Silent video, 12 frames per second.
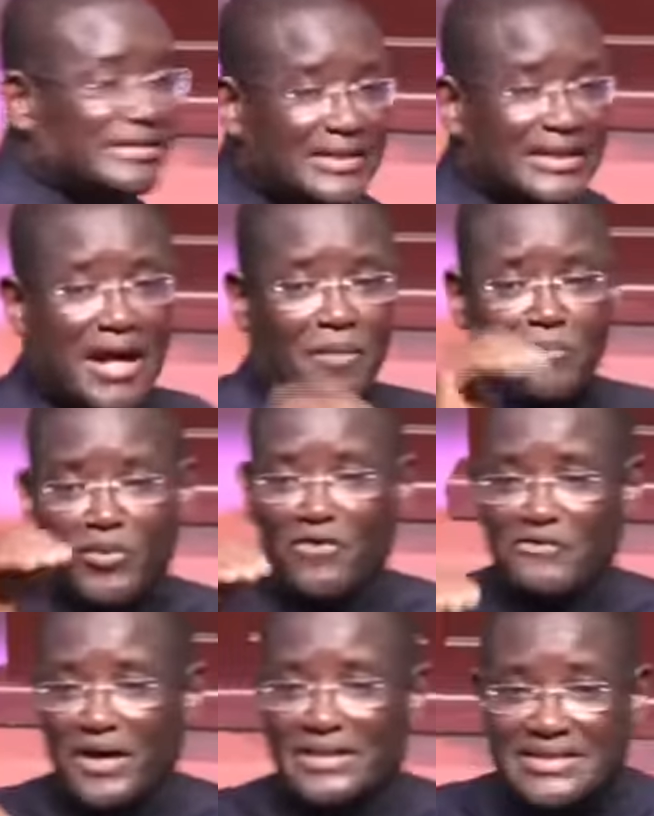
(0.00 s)
see a
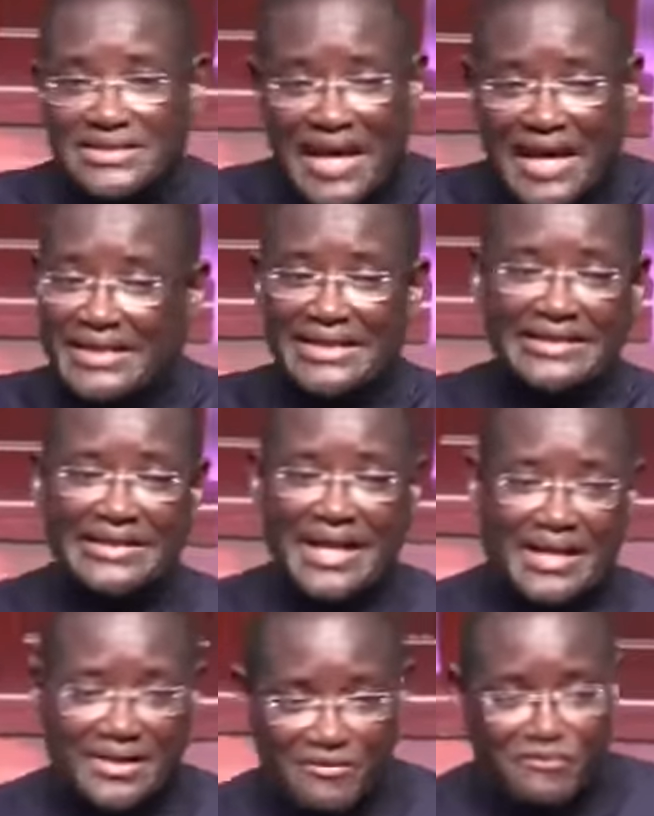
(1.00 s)
prophet standing
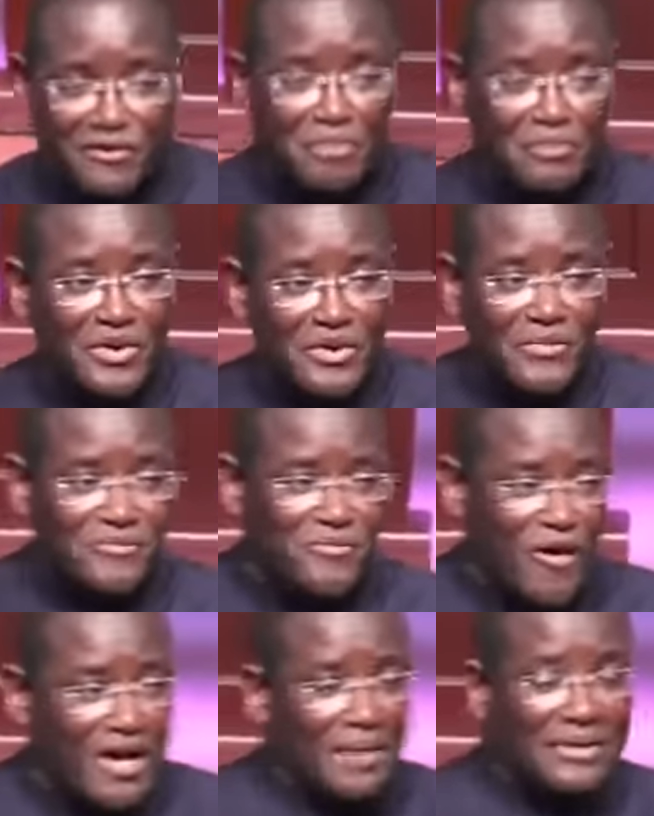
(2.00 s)
there from
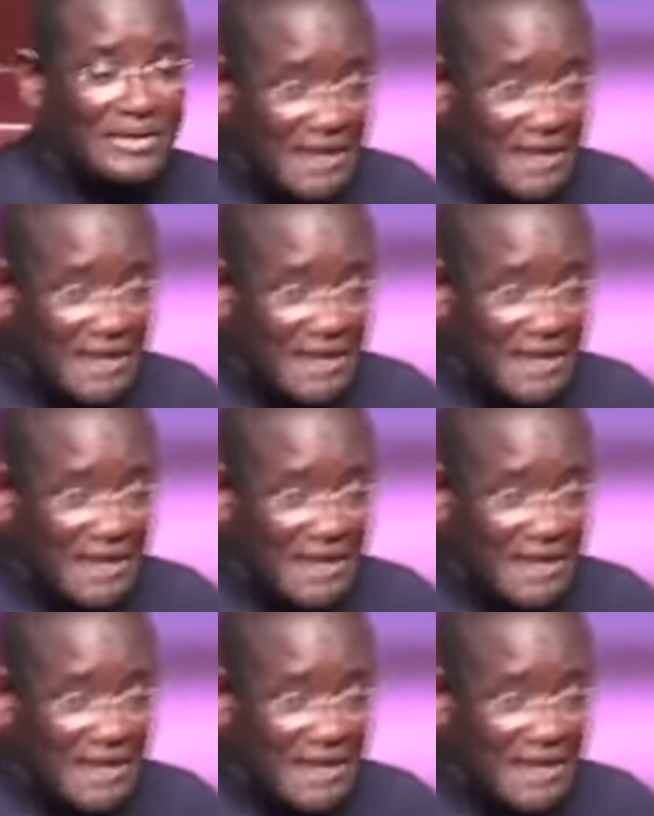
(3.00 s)
4 a.m.